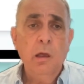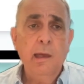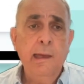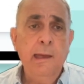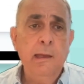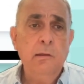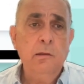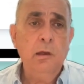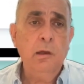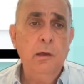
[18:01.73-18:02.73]
And
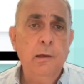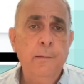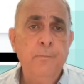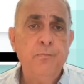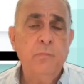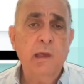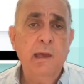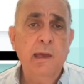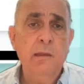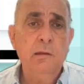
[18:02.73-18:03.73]

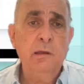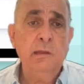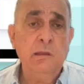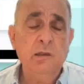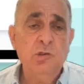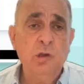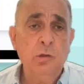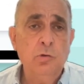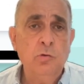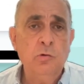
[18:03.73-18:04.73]
in
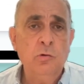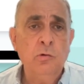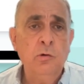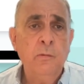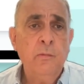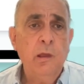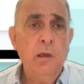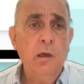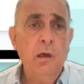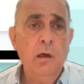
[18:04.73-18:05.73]
addition to
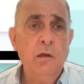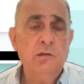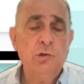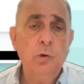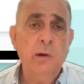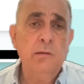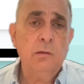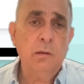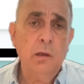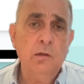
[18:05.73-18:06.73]

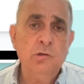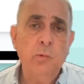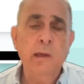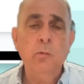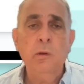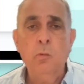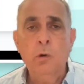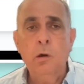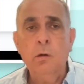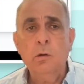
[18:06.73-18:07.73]
the way we
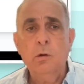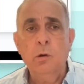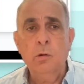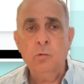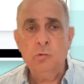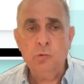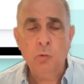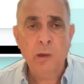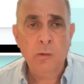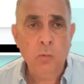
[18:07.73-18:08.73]
work, or the
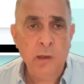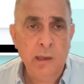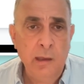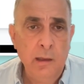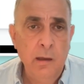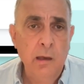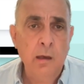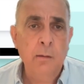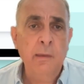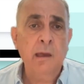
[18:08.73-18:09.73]
way we
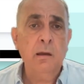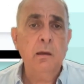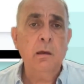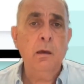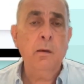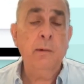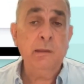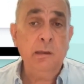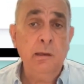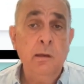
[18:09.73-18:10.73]
make
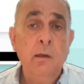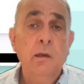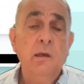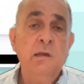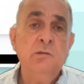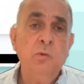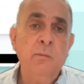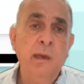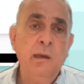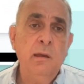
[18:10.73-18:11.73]
money, is we
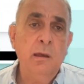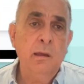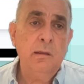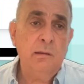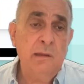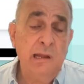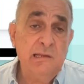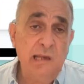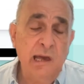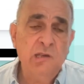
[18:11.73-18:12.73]
make a
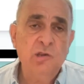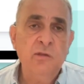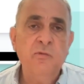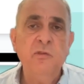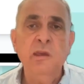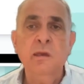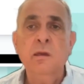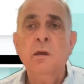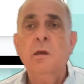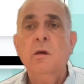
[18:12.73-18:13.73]
transaction
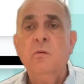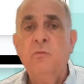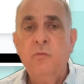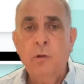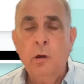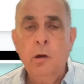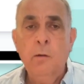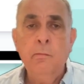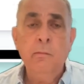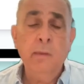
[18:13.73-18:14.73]
fee
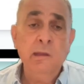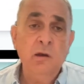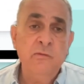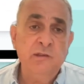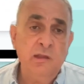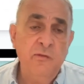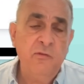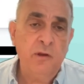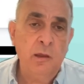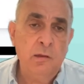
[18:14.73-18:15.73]
from many of the
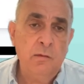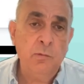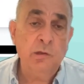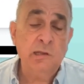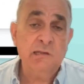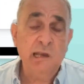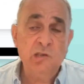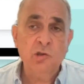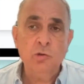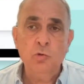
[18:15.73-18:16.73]
different
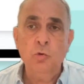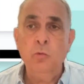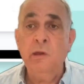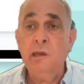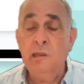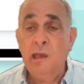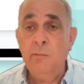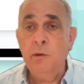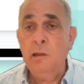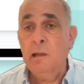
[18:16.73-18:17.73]
monetization tools we
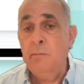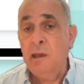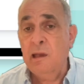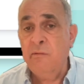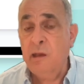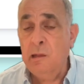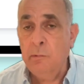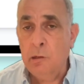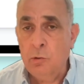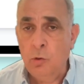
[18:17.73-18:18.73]
enable and make
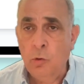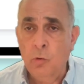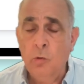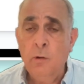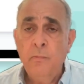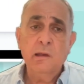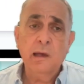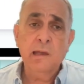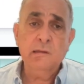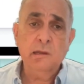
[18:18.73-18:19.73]
available to you.
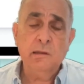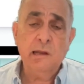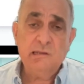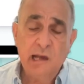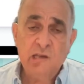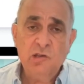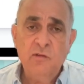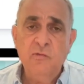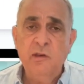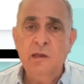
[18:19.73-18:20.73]
And the
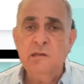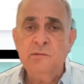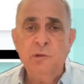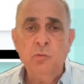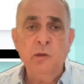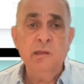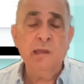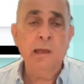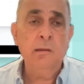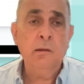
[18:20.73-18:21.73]
transaction fee is between
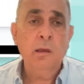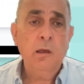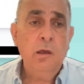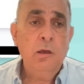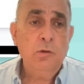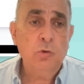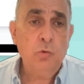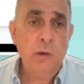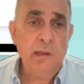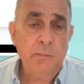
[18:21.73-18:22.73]
10 to
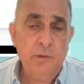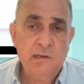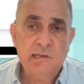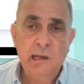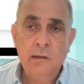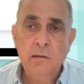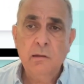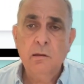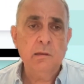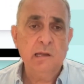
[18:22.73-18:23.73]
20%
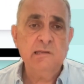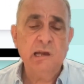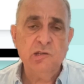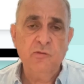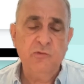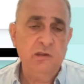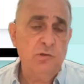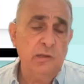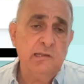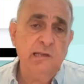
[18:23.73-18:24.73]
transaction fee.
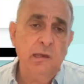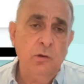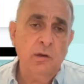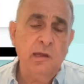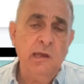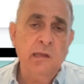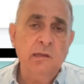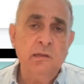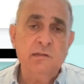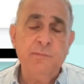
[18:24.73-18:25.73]
So let's say you
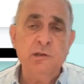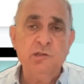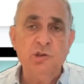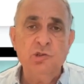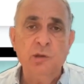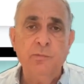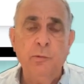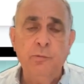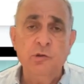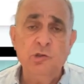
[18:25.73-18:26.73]
created a sponsorship
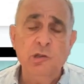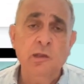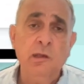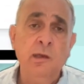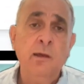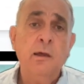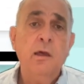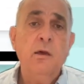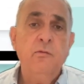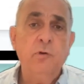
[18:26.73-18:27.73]
opportunity
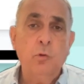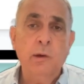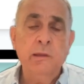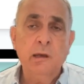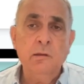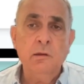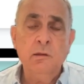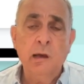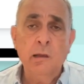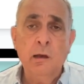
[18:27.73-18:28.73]
for
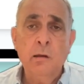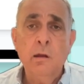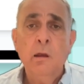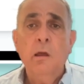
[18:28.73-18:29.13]
$100.